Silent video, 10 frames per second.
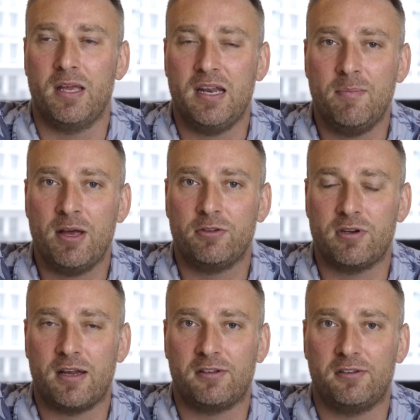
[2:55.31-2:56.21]
an email
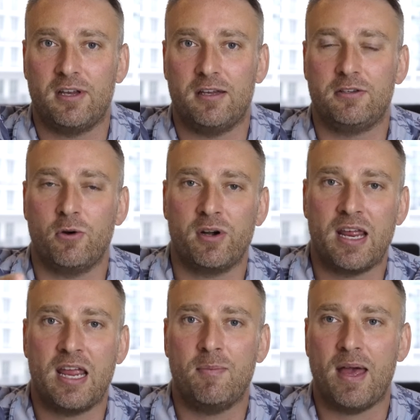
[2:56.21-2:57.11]
address that says your
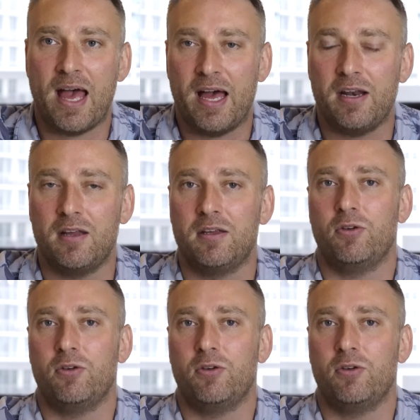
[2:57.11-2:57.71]
name at